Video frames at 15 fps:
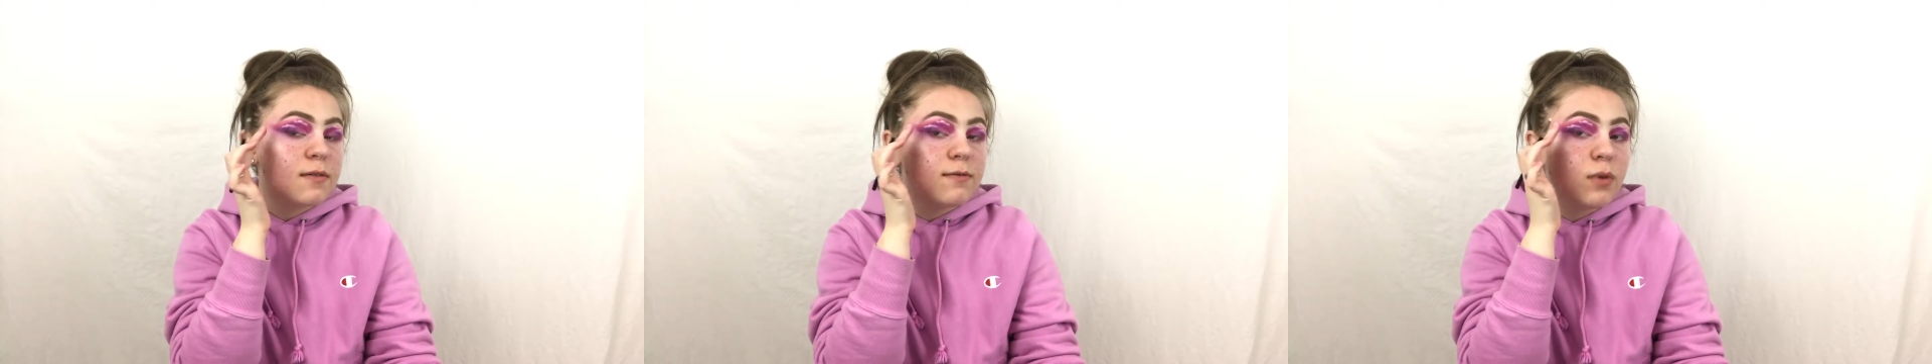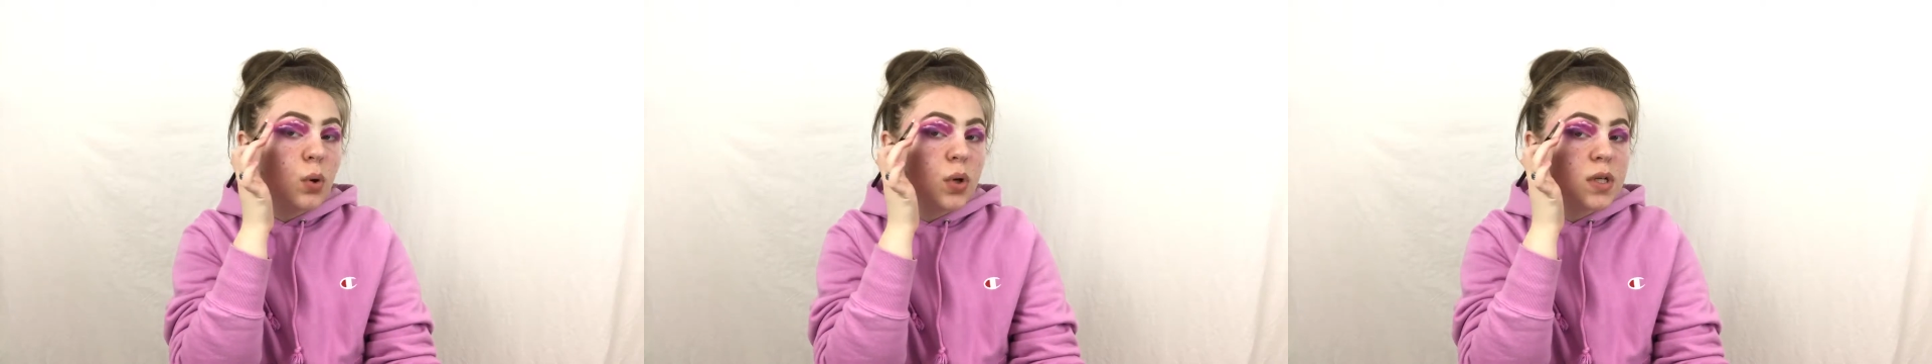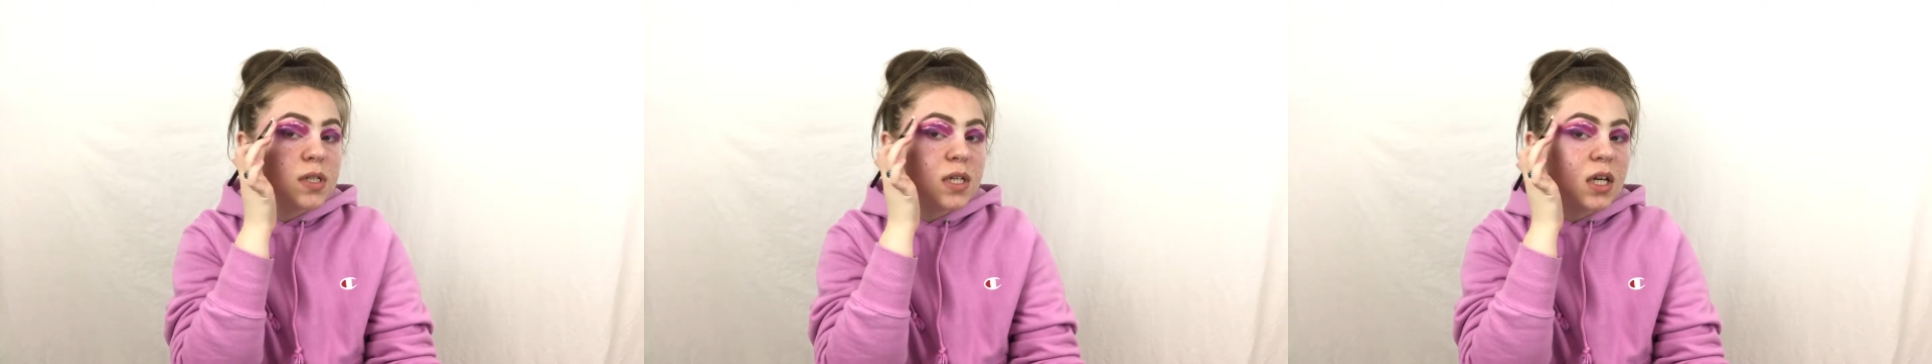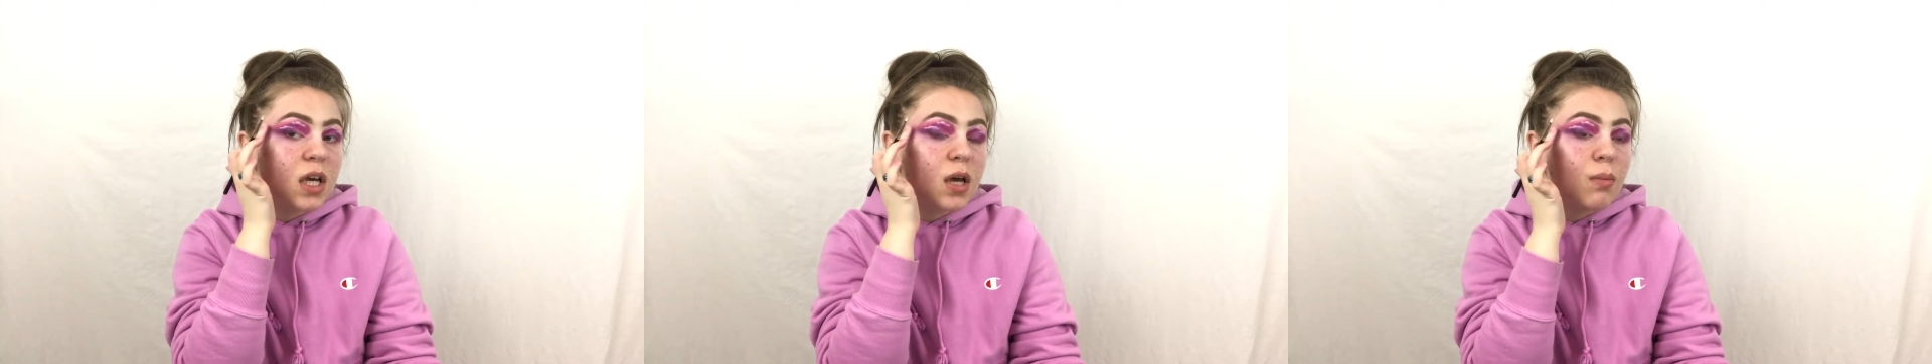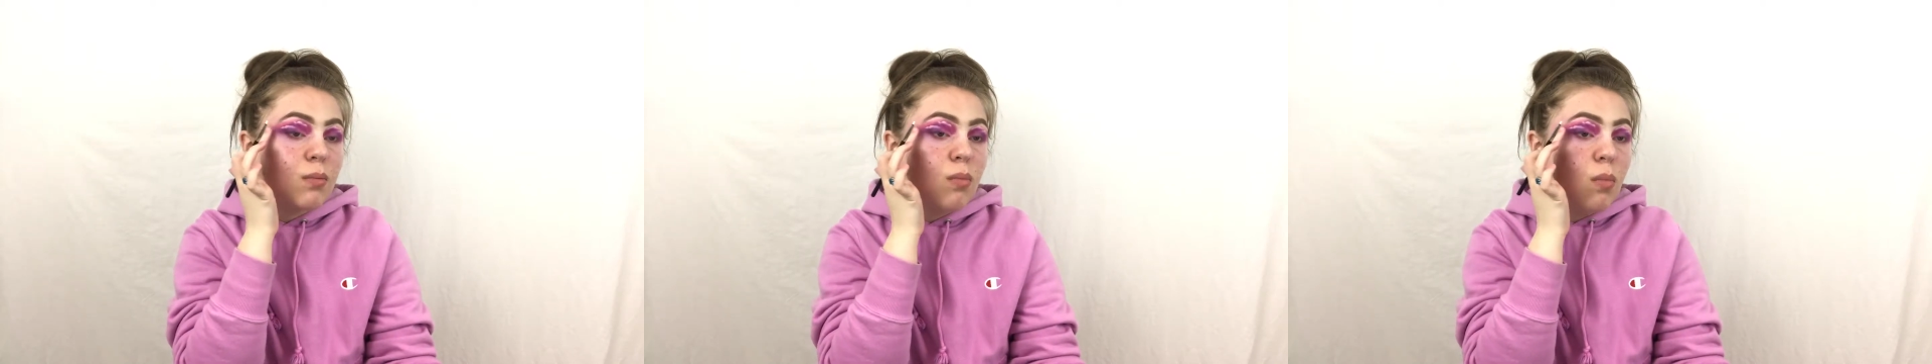focusing
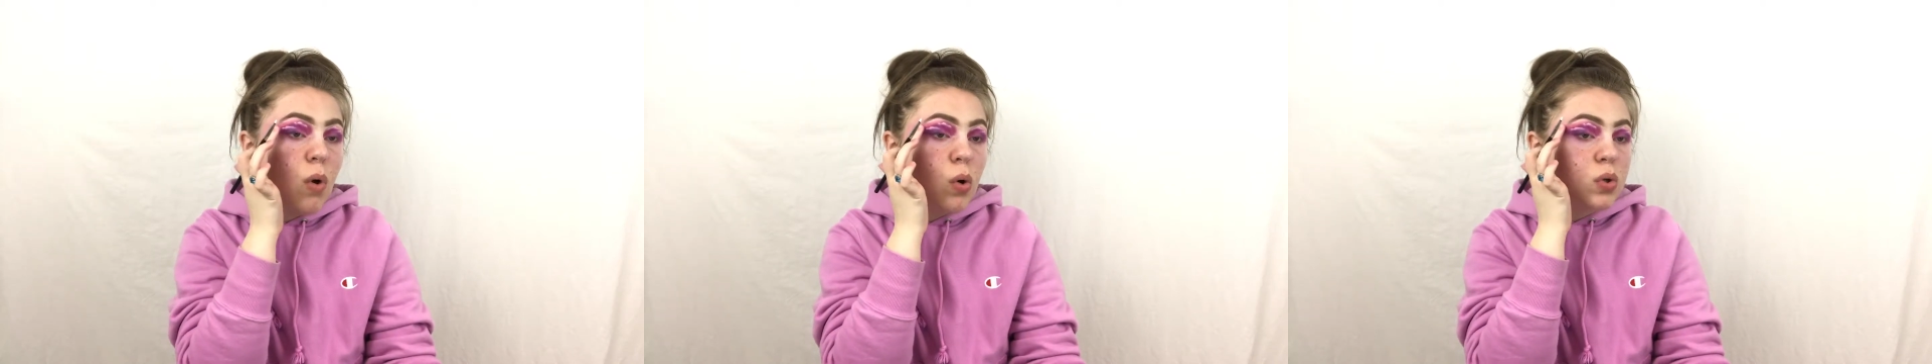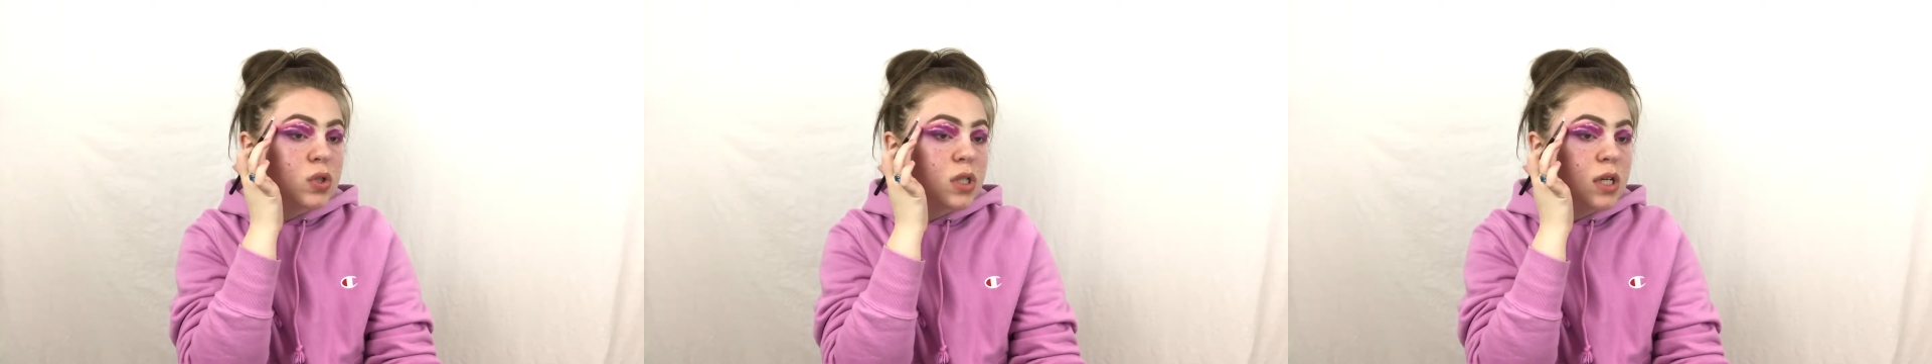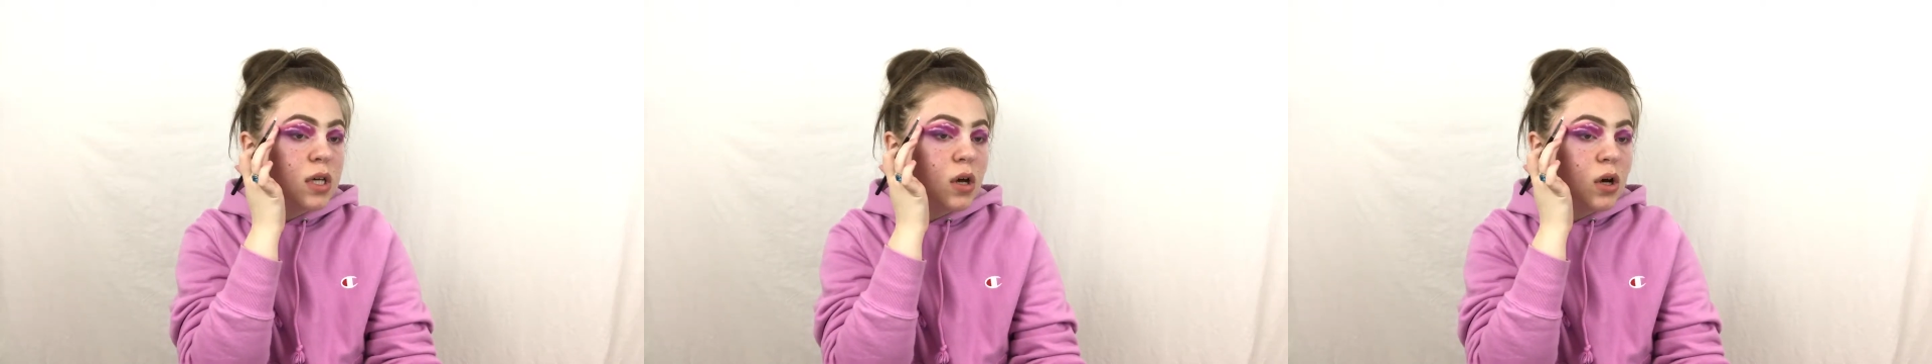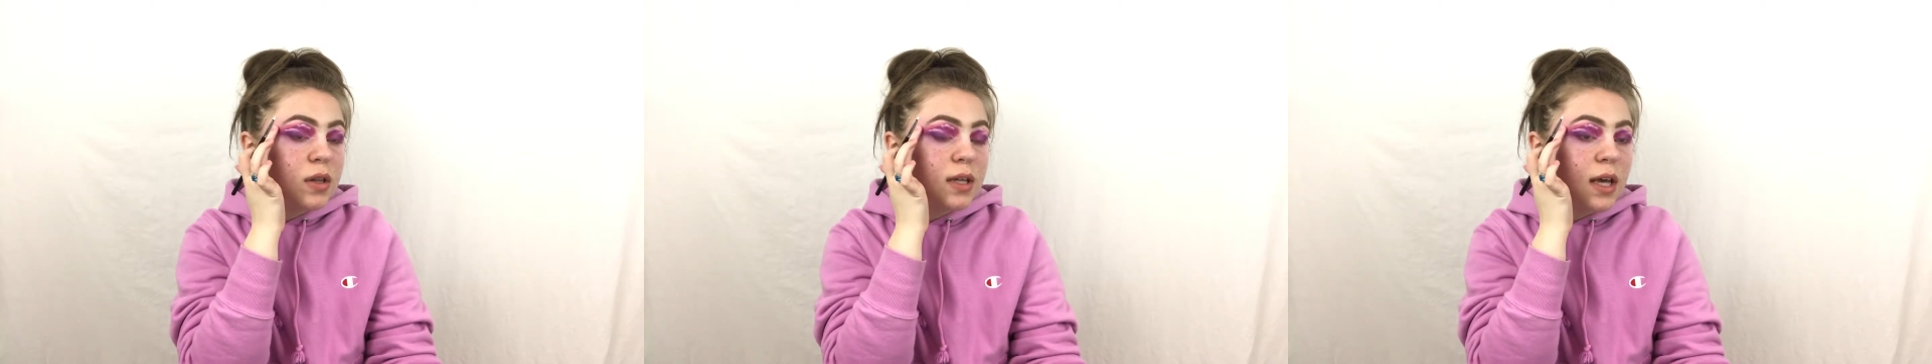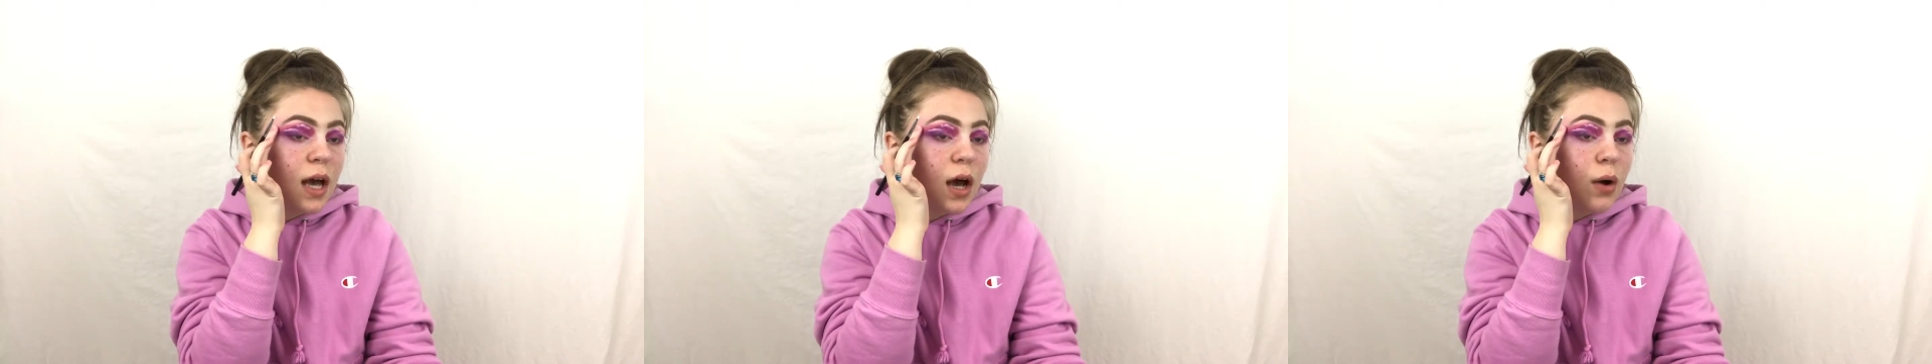it mostly on
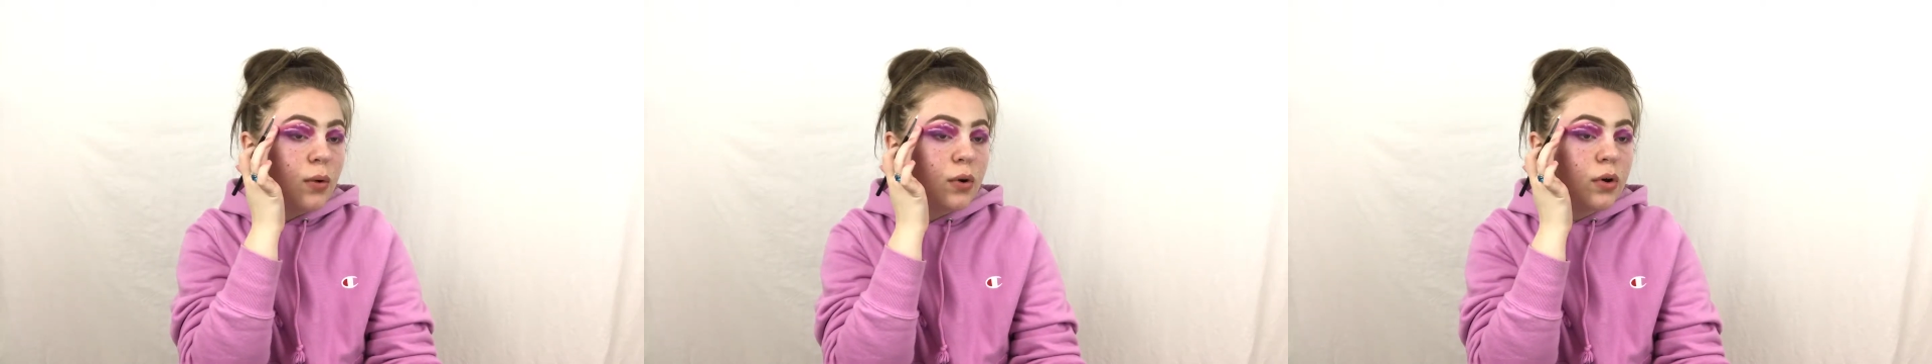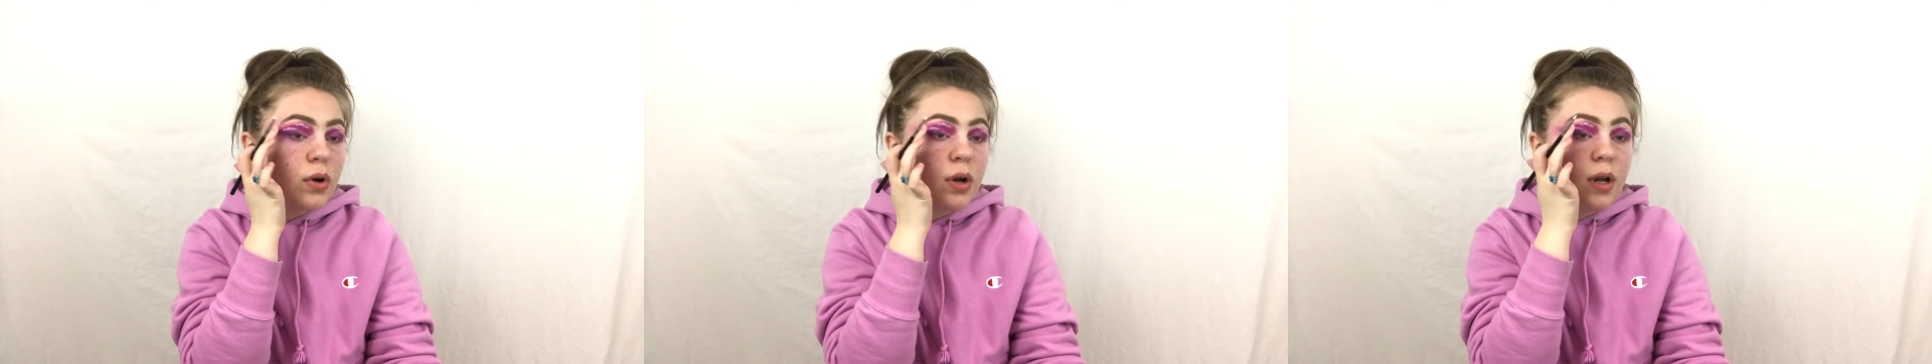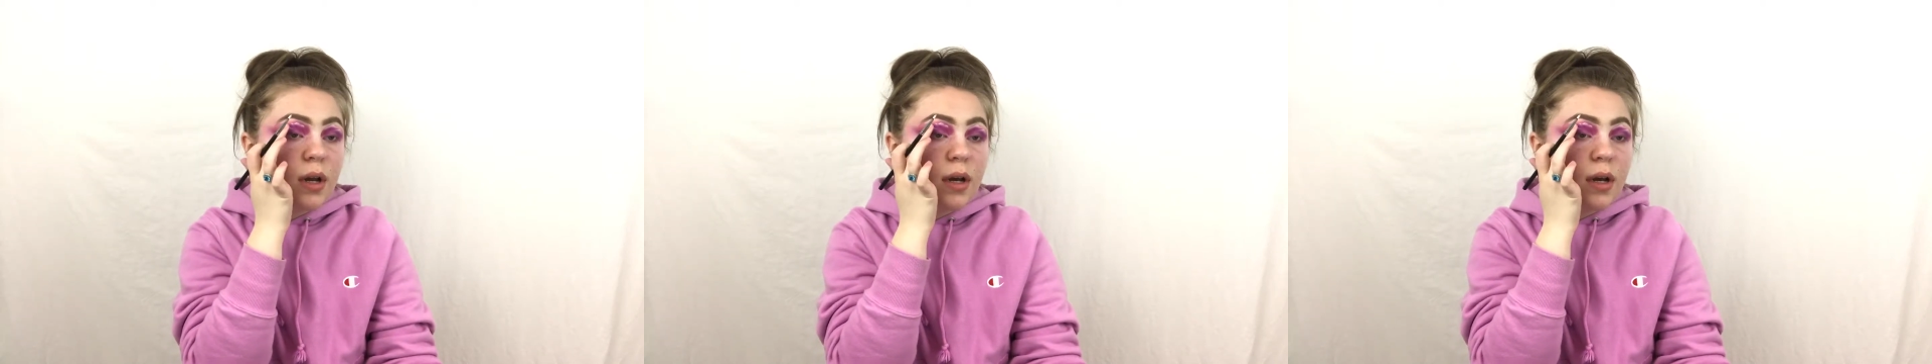the outer,